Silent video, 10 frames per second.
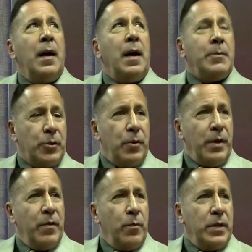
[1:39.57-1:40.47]
I'm sure
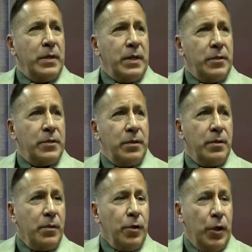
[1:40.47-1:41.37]
everyone does
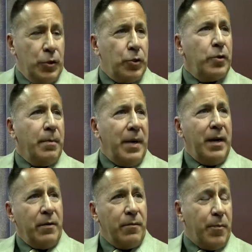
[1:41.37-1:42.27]
a certain
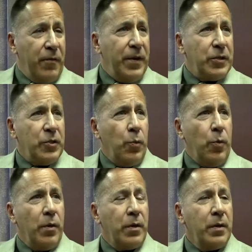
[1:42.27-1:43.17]
amount of professional
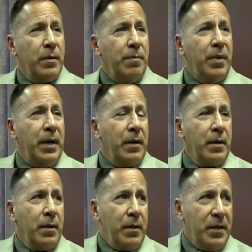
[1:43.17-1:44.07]
work, but
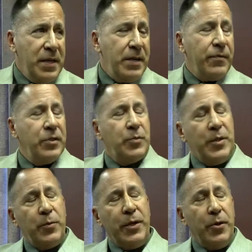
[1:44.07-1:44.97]
the difference
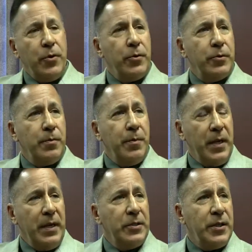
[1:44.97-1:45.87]
between your
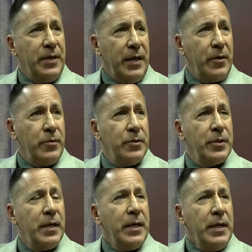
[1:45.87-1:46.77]
place and the others
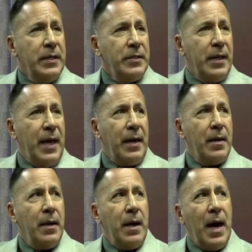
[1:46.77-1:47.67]
is that
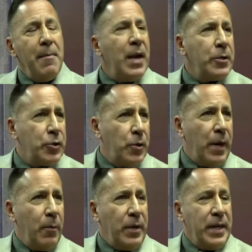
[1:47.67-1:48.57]
I'm not sure
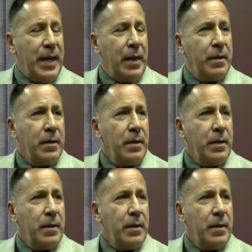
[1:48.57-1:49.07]
I would get